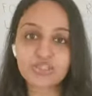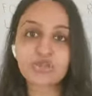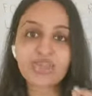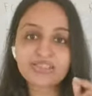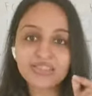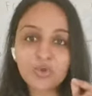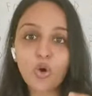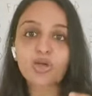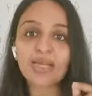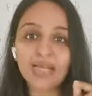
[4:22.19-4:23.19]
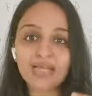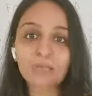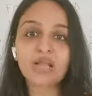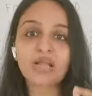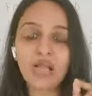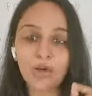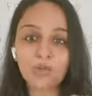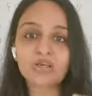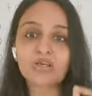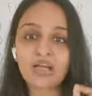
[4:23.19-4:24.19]
So there is a non-edible
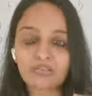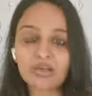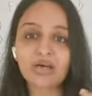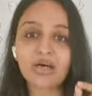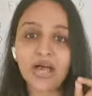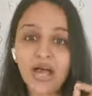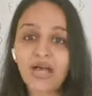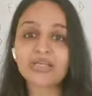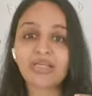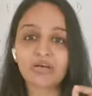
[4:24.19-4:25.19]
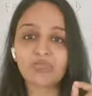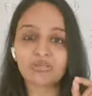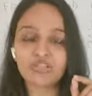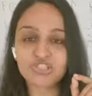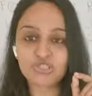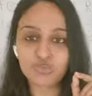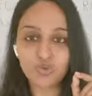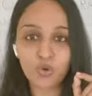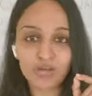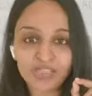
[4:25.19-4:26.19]
outer cover, a hard cover, which is
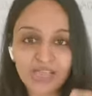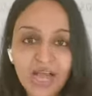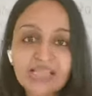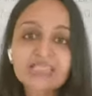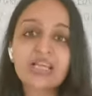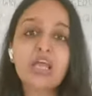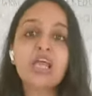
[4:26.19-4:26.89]
called the husk,